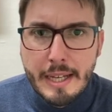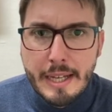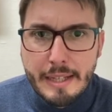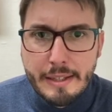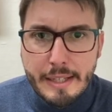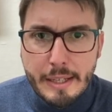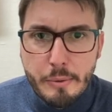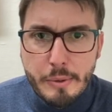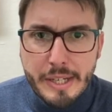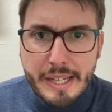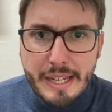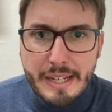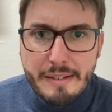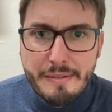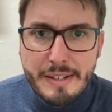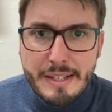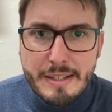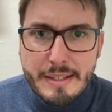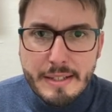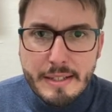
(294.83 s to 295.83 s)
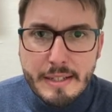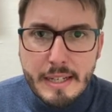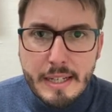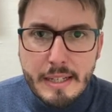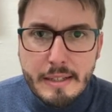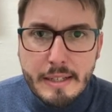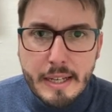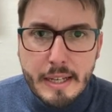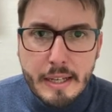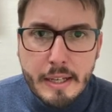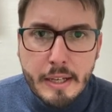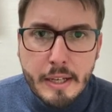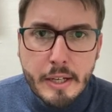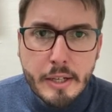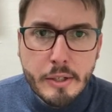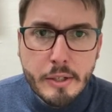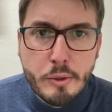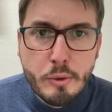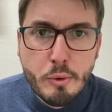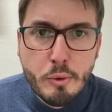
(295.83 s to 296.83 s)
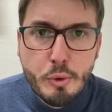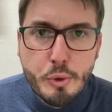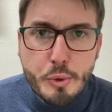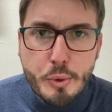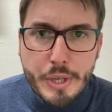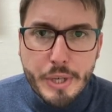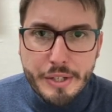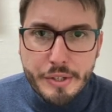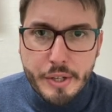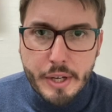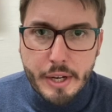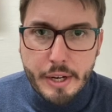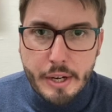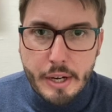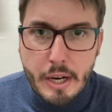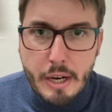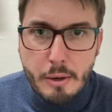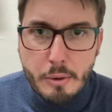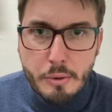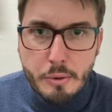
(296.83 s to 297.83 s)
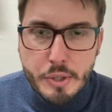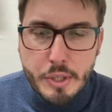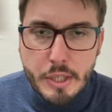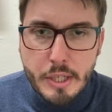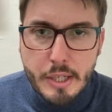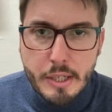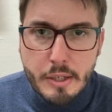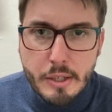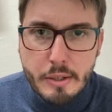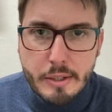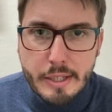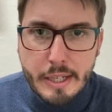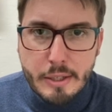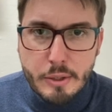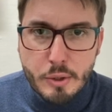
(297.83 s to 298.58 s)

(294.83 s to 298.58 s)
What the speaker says: And then we can even see the nutrient canals here.